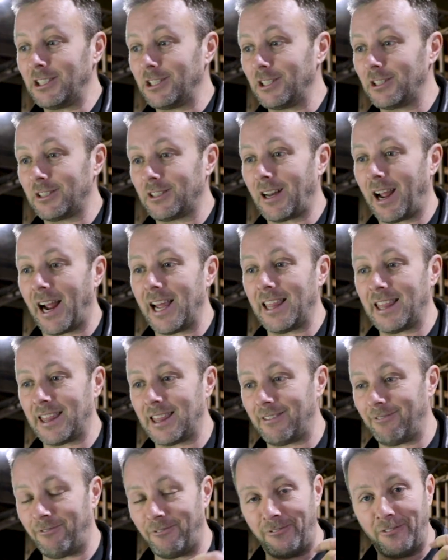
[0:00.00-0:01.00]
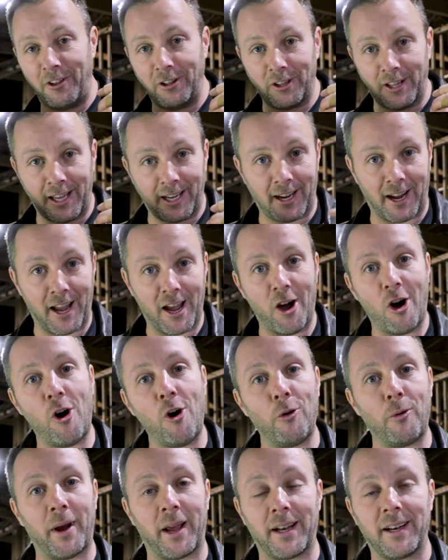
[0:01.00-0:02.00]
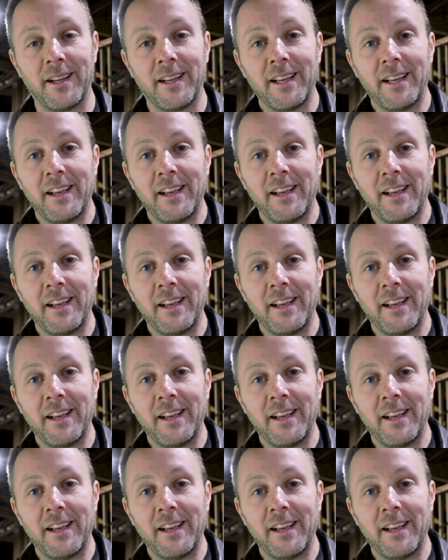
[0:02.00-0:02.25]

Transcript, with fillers: just i feel like i owe it